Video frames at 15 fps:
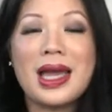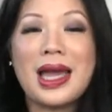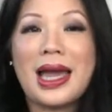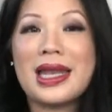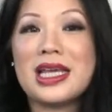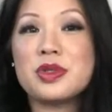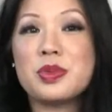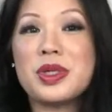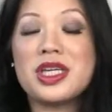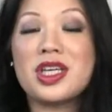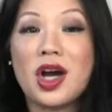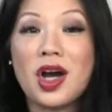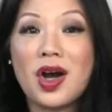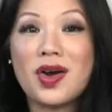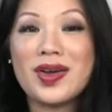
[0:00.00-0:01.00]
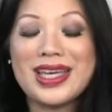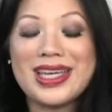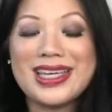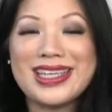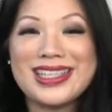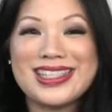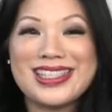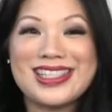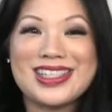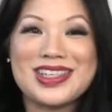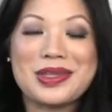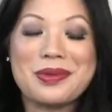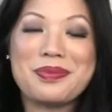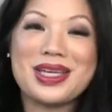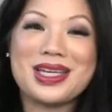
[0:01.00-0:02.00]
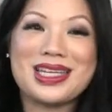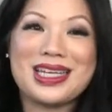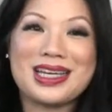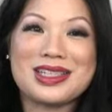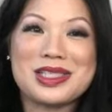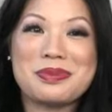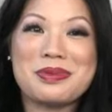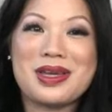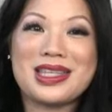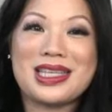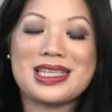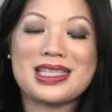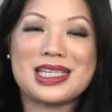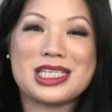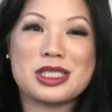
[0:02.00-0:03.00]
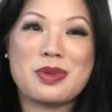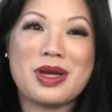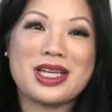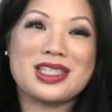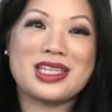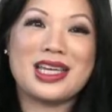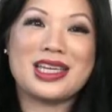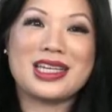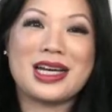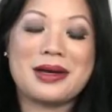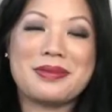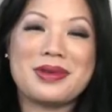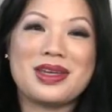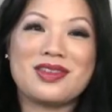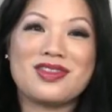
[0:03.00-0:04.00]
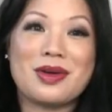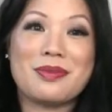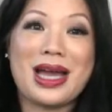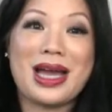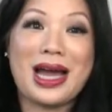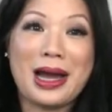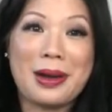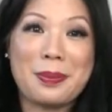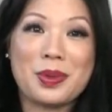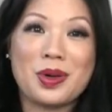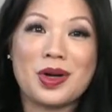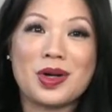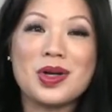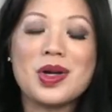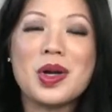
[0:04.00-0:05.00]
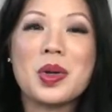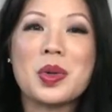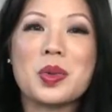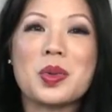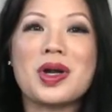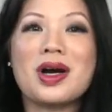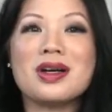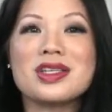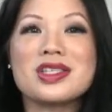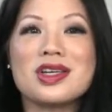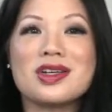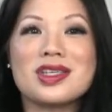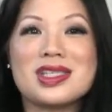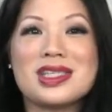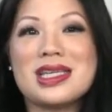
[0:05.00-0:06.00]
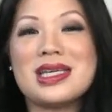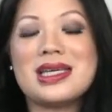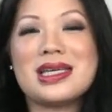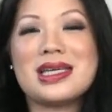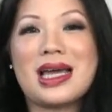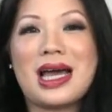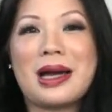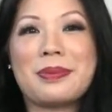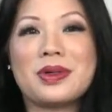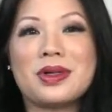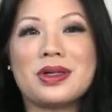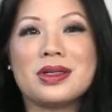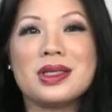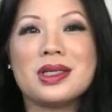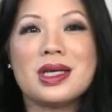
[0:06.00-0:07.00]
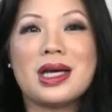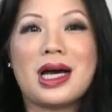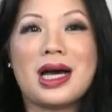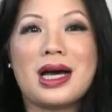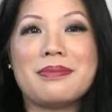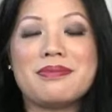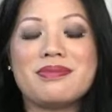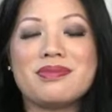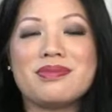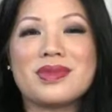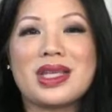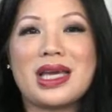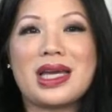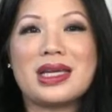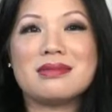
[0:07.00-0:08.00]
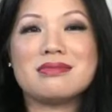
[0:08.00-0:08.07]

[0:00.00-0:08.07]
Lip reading: And as we go into the big announcement that's expected coming from Apple, we're also seeing Apple get